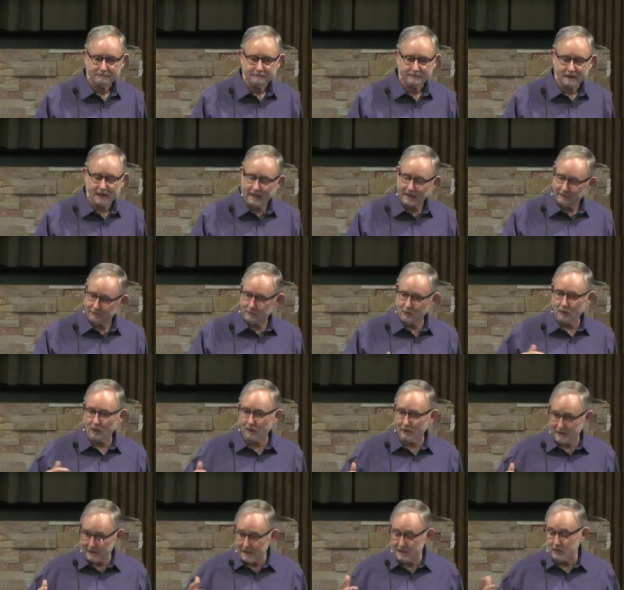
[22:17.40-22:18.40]
After
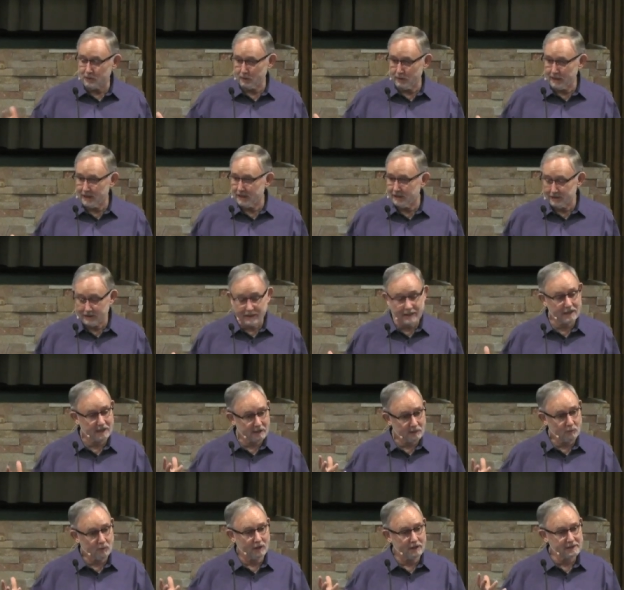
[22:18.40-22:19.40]
all, he created it.
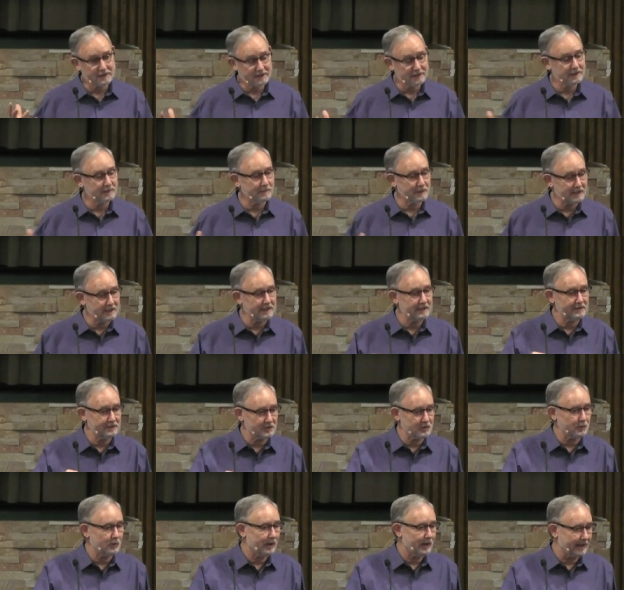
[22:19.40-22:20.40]
He wants it to be
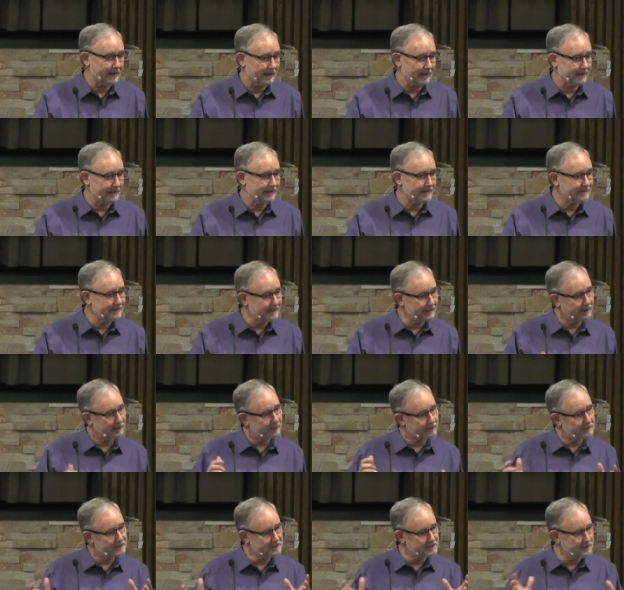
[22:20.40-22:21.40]
his way. And there
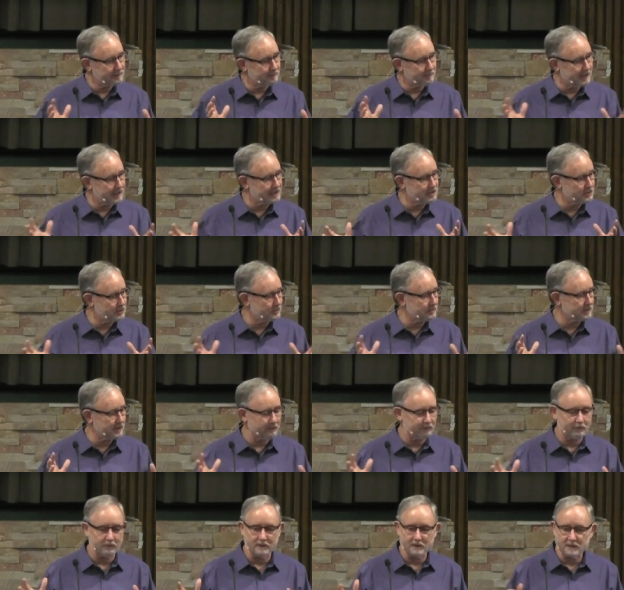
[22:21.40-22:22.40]
is the major
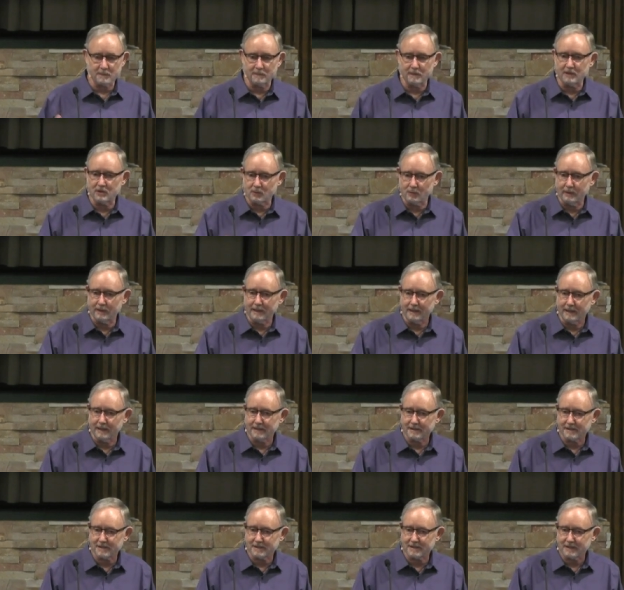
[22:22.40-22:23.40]
difference between
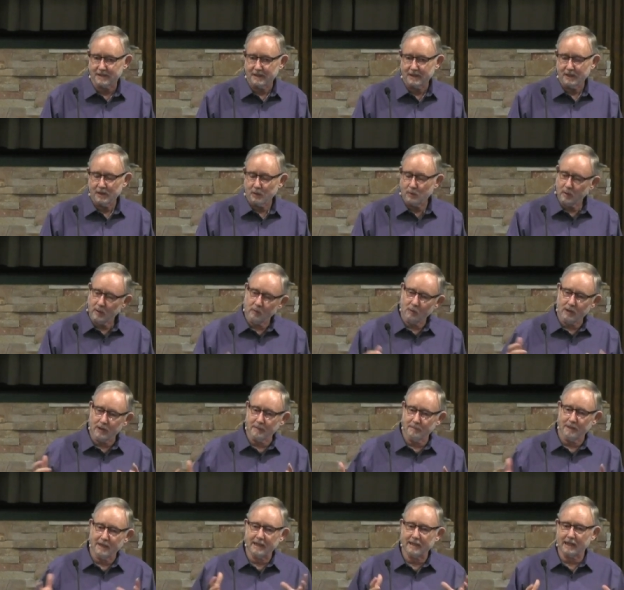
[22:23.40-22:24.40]
us. We want to
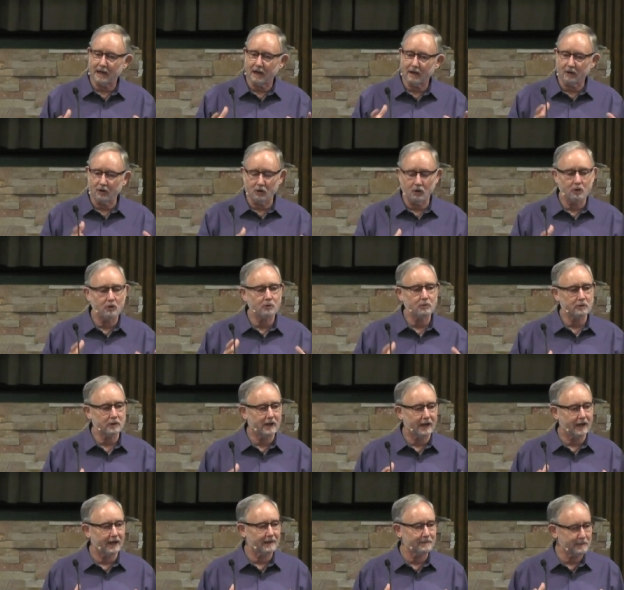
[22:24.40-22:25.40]
make our own
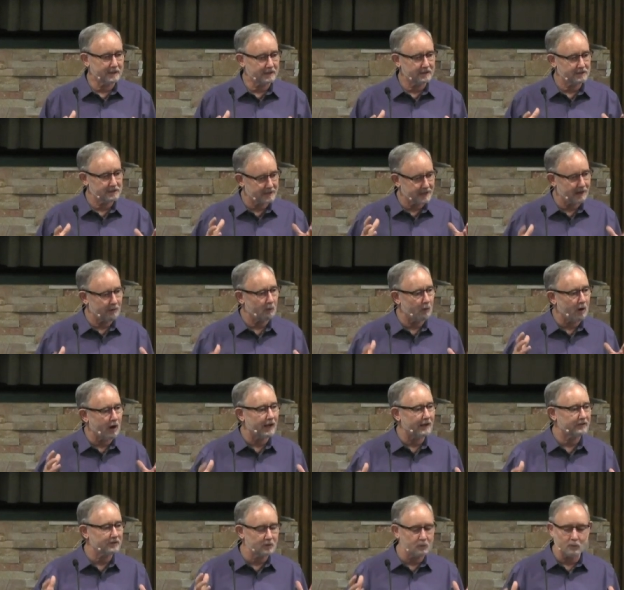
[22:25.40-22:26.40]
God because I
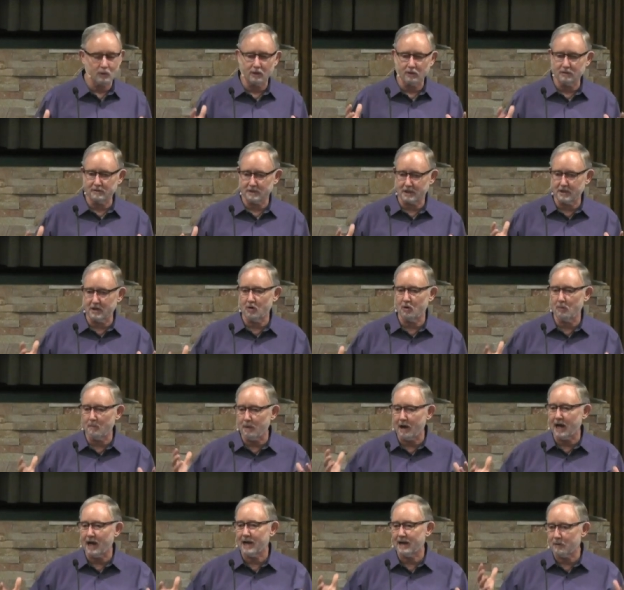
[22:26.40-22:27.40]
want the world to go
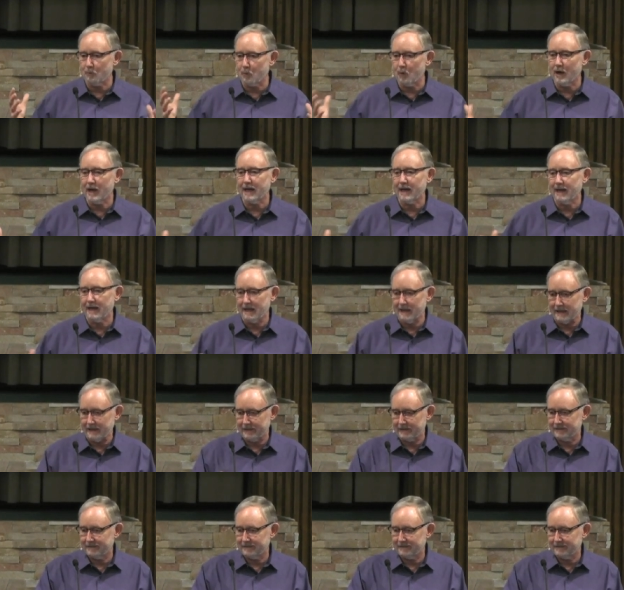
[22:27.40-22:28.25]
my way.